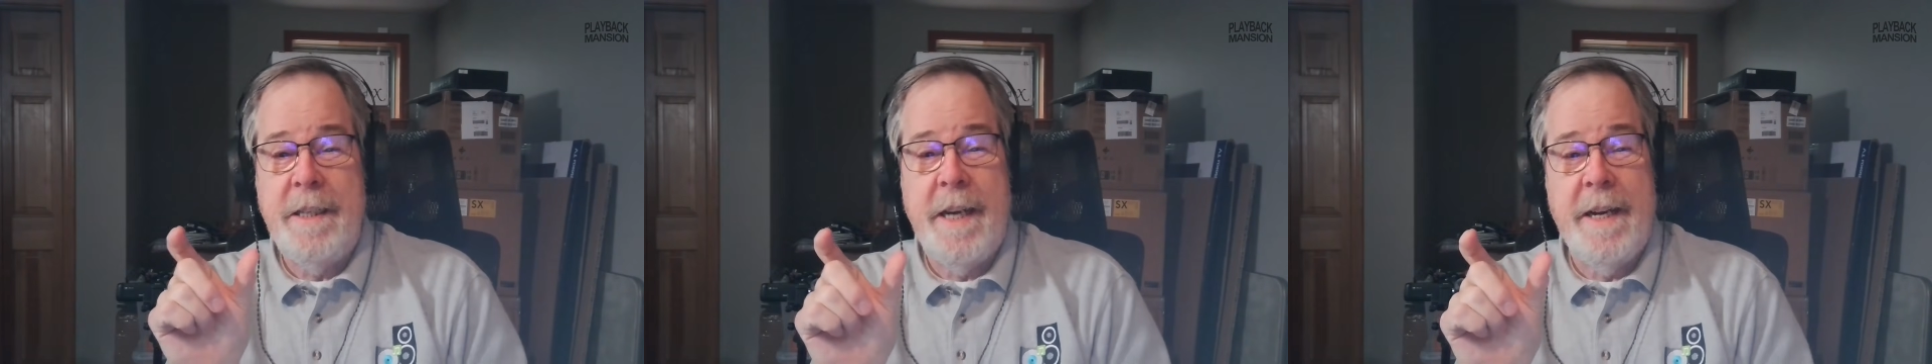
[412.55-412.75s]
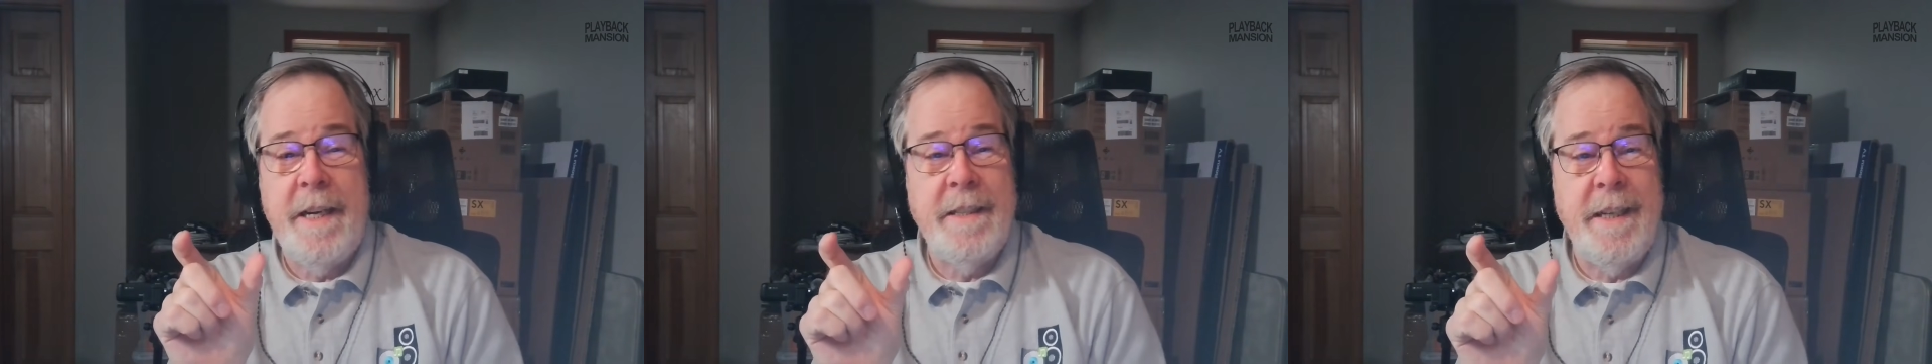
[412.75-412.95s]

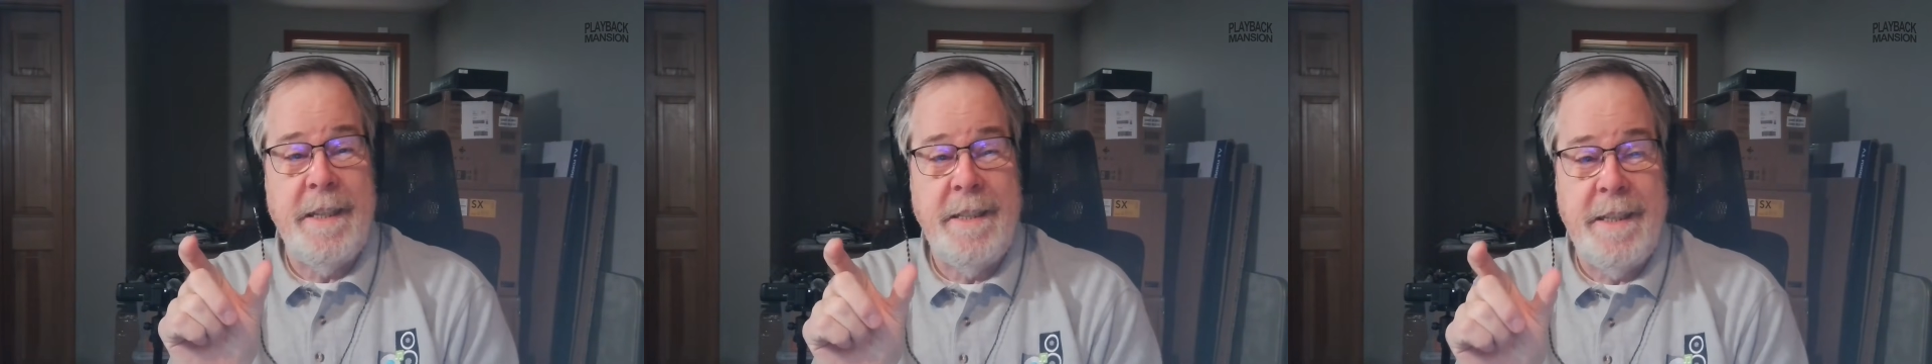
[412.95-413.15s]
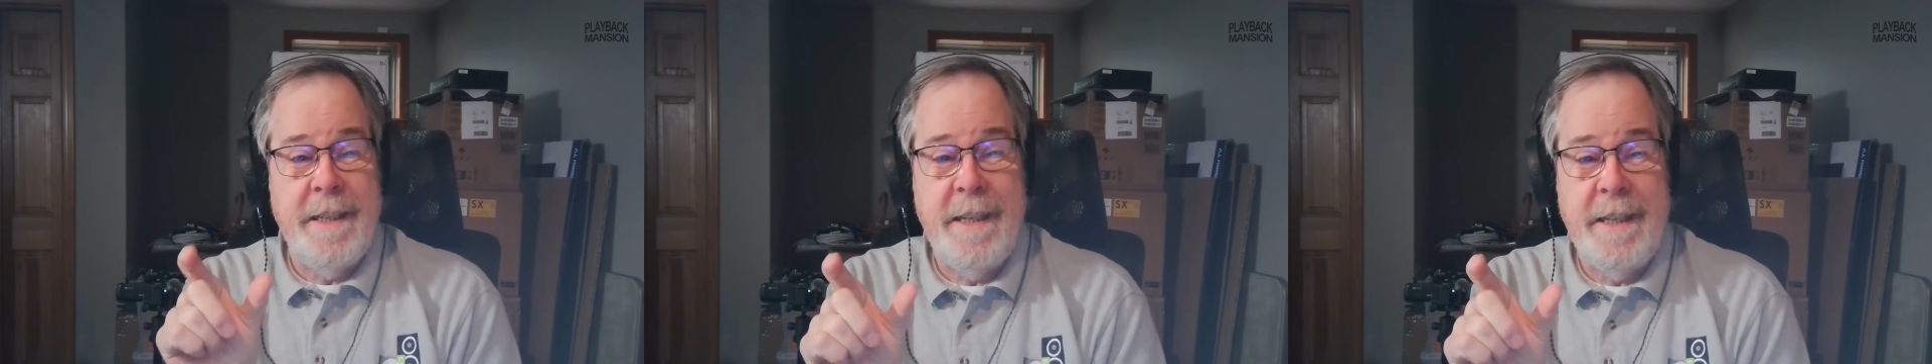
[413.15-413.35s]
got
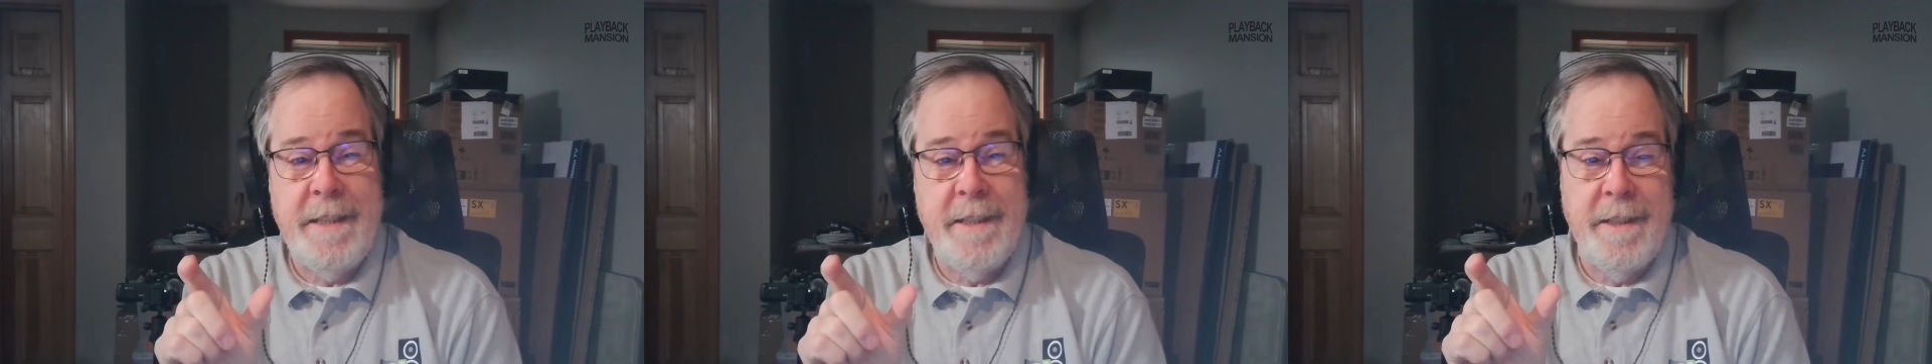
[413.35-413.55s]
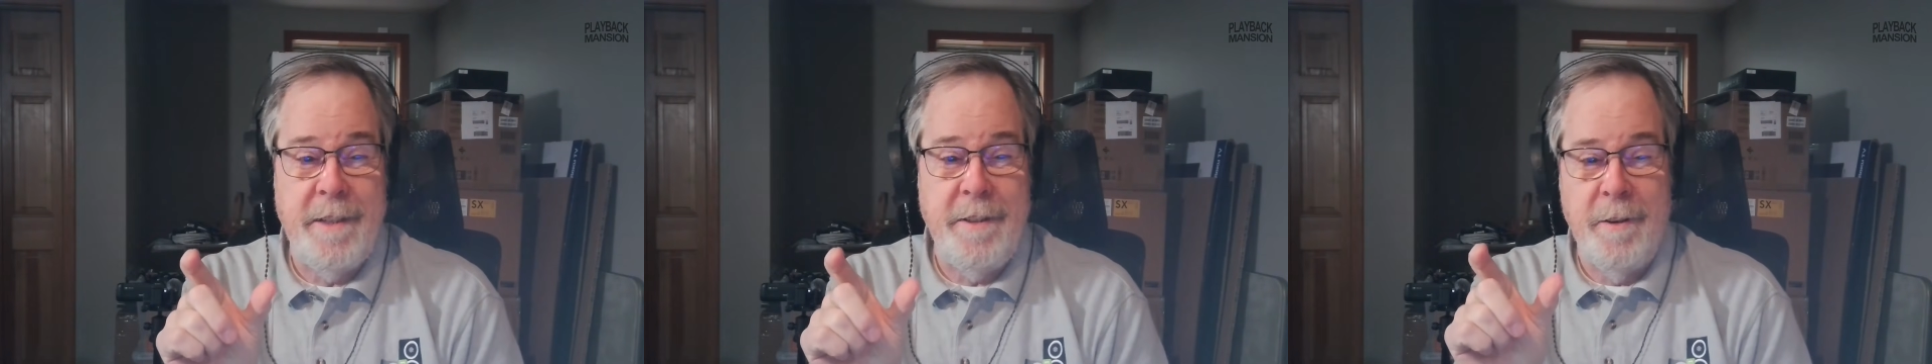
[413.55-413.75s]
SACDs
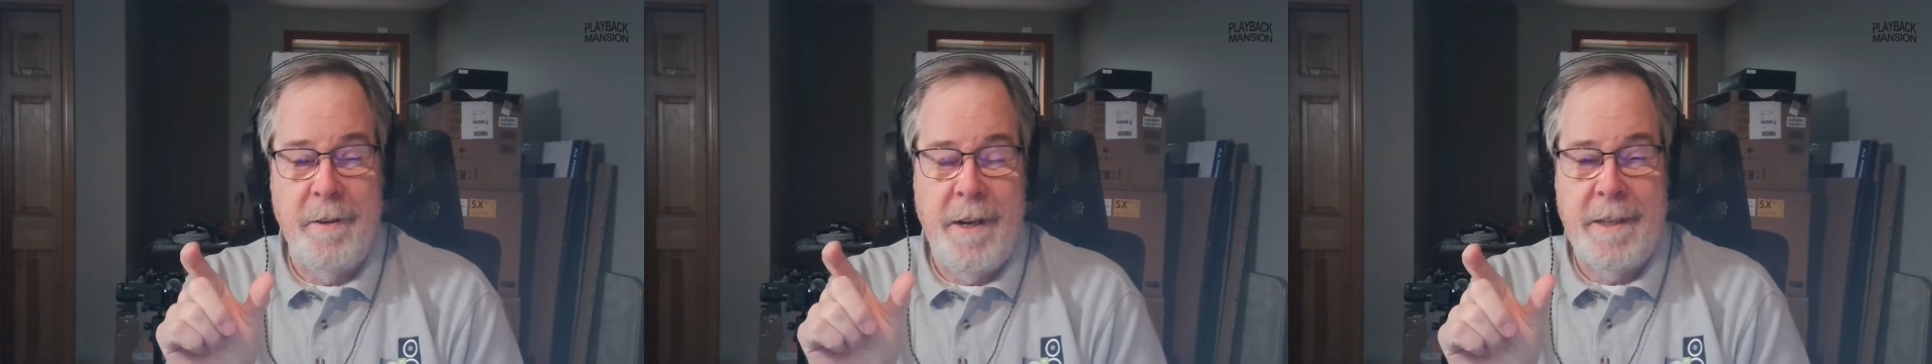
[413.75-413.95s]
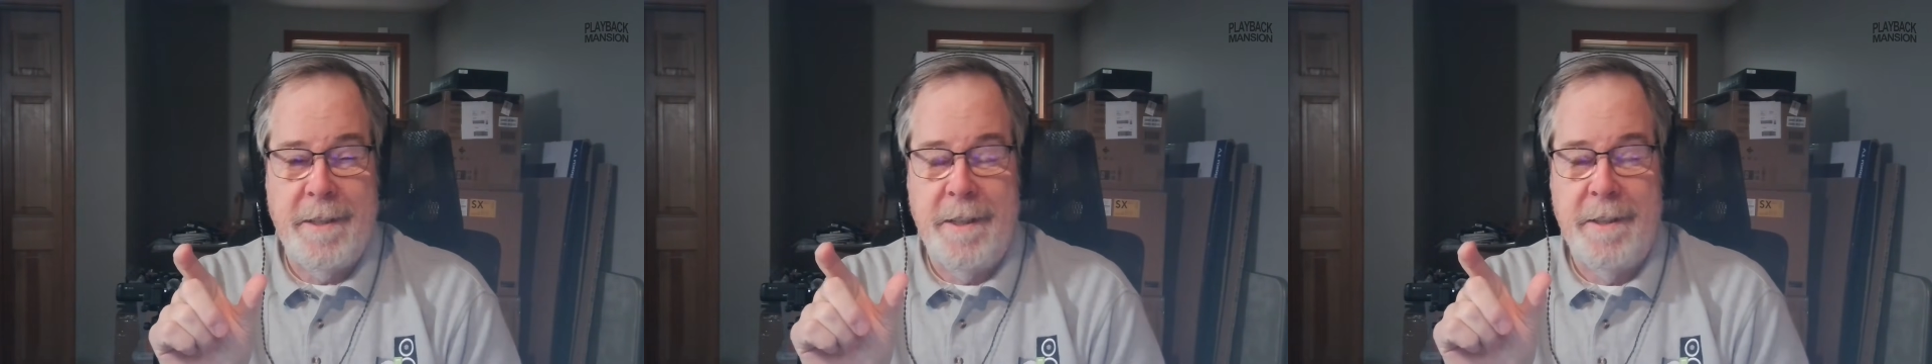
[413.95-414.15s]
and then you're
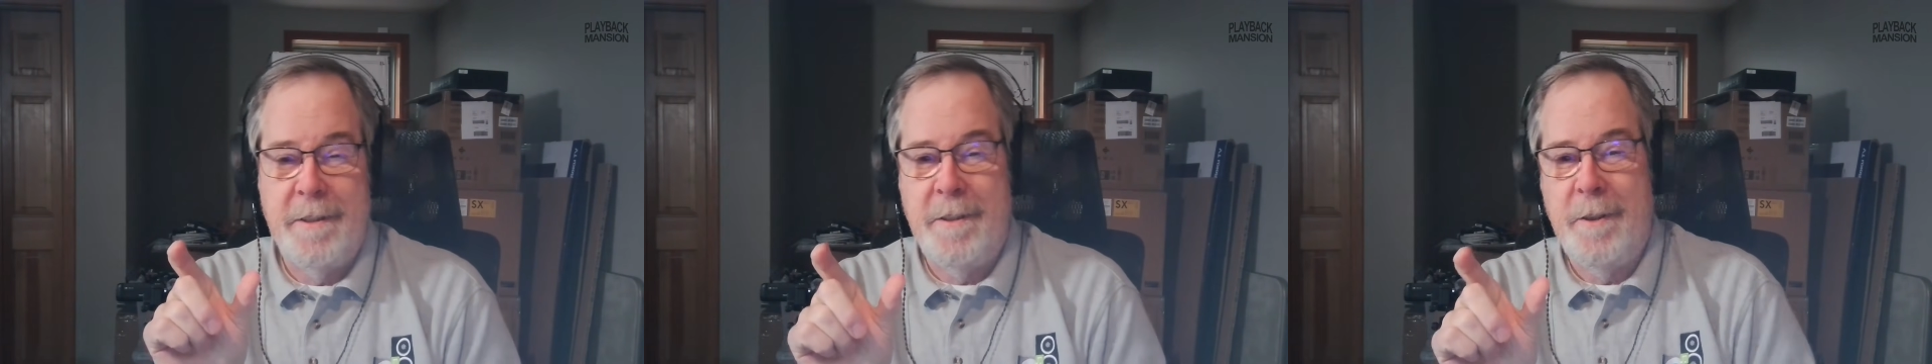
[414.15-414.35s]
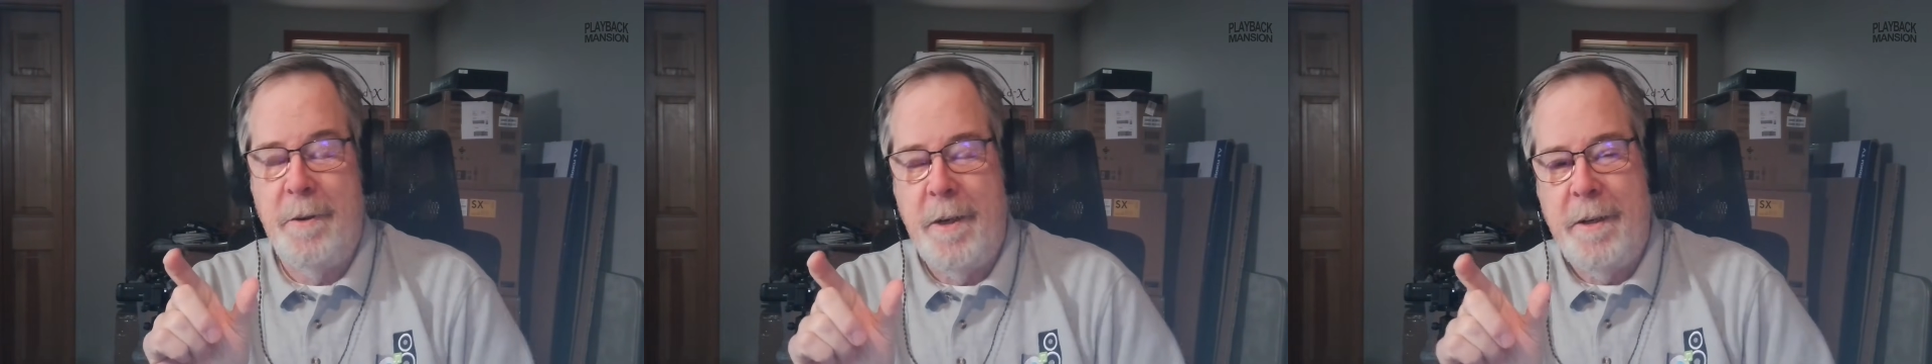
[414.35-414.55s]
locked into
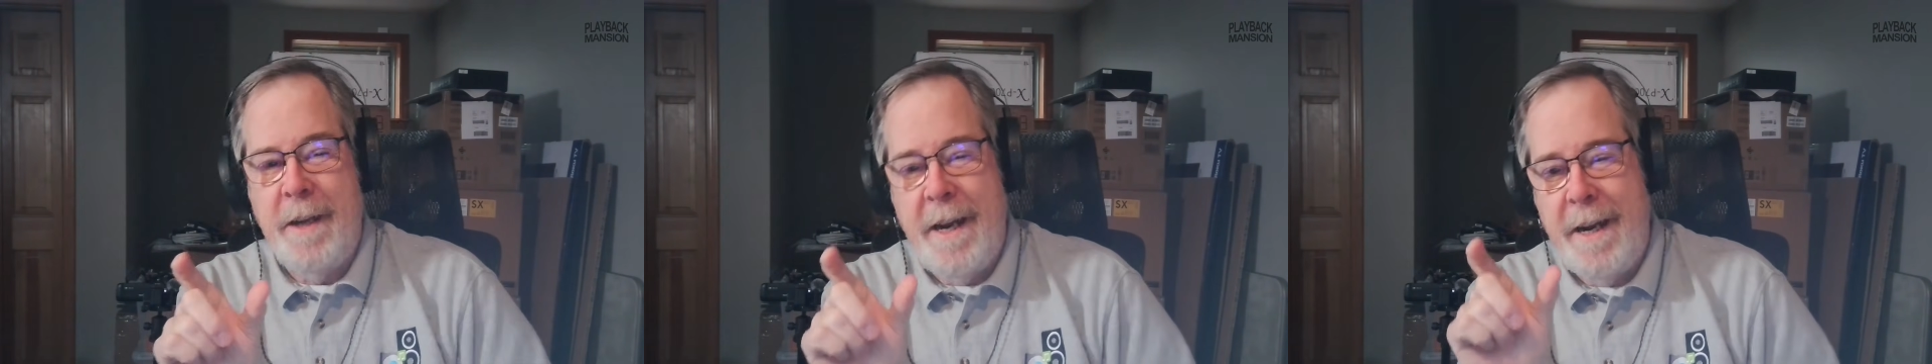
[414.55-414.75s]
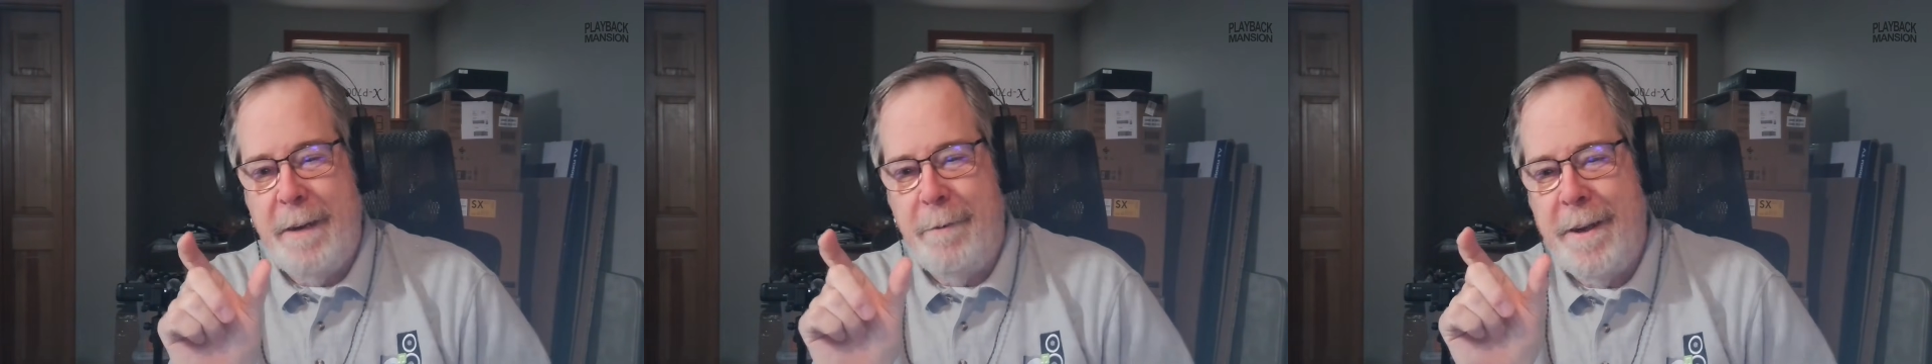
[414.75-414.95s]
Sony
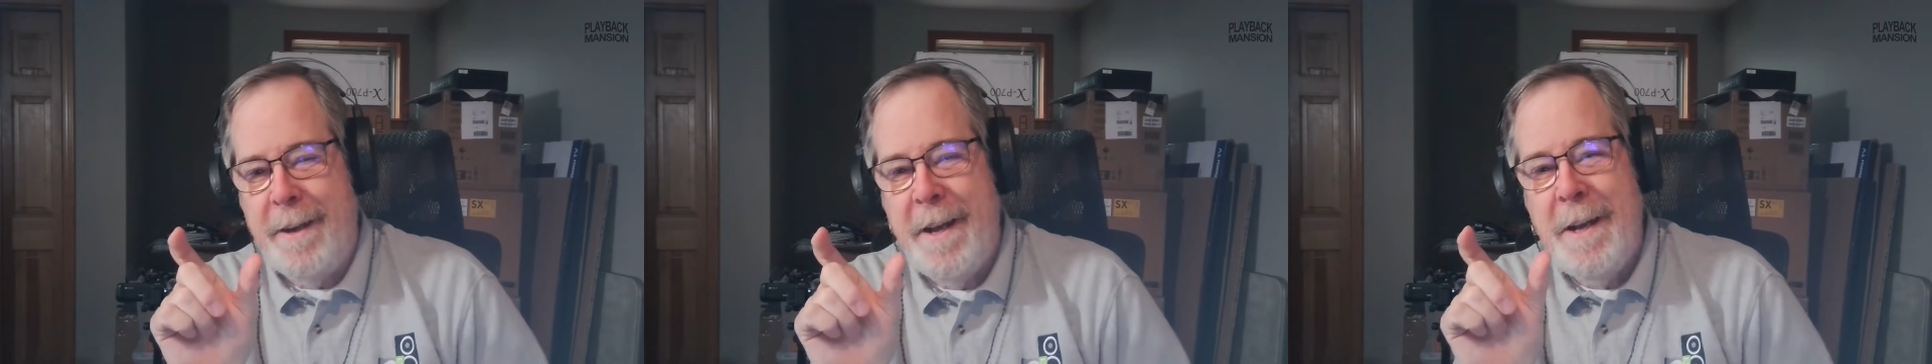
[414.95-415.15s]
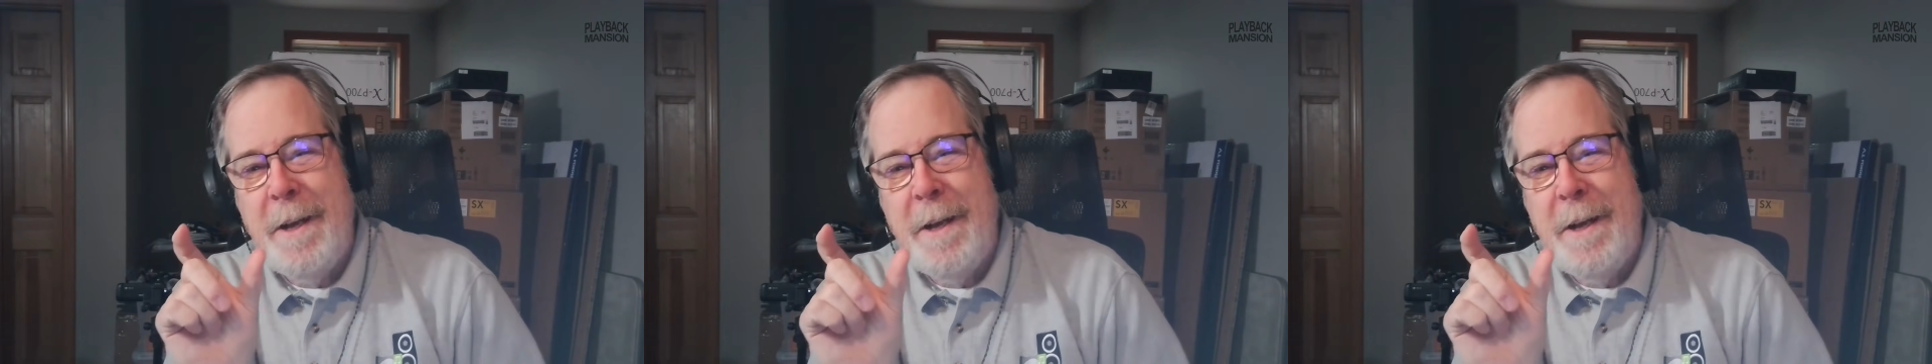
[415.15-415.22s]
anyway.